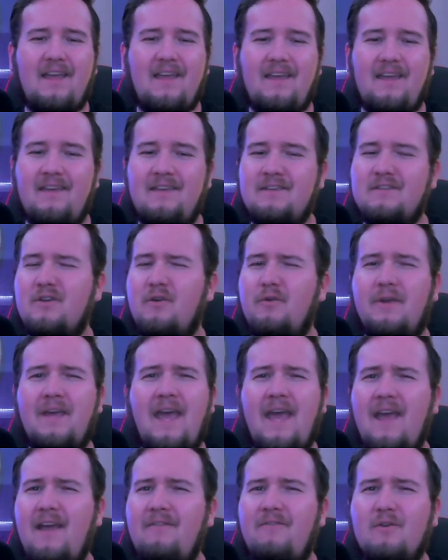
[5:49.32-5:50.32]
He's
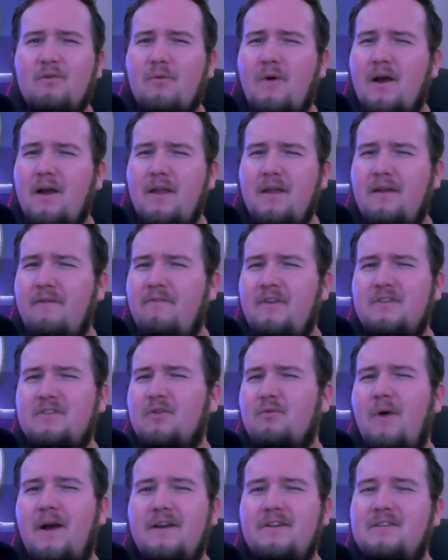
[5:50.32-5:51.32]
okay if he's your
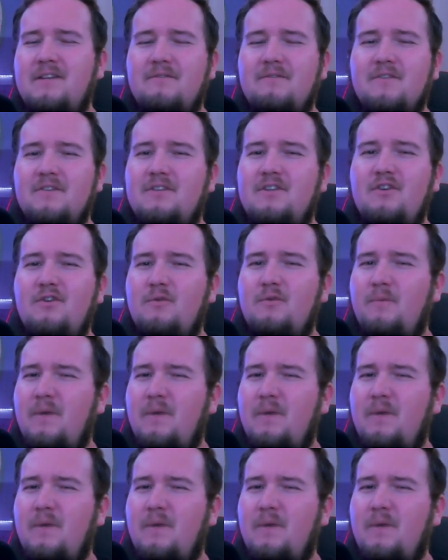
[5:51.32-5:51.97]
wide receiver 2,